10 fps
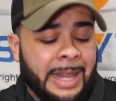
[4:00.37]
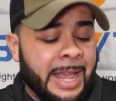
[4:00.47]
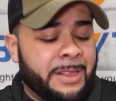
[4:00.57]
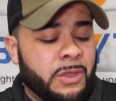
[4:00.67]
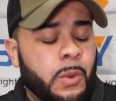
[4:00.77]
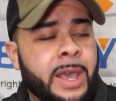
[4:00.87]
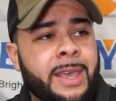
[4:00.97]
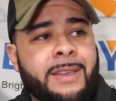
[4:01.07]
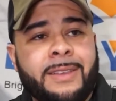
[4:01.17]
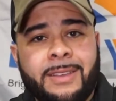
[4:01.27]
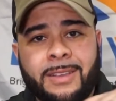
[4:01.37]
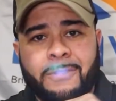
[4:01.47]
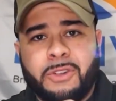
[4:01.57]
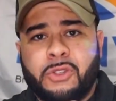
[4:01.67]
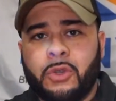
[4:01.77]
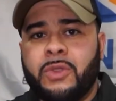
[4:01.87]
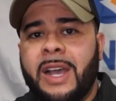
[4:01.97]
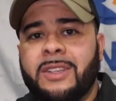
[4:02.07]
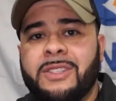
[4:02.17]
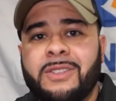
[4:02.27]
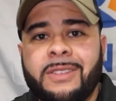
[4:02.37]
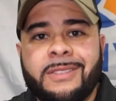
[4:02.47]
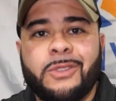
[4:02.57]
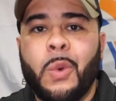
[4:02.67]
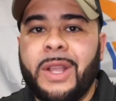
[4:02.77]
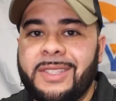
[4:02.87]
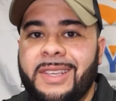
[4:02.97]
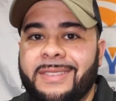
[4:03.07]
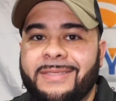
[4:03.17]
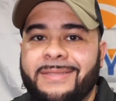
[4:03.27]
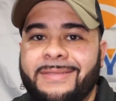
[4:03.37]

lighting the way for two thousand twenty.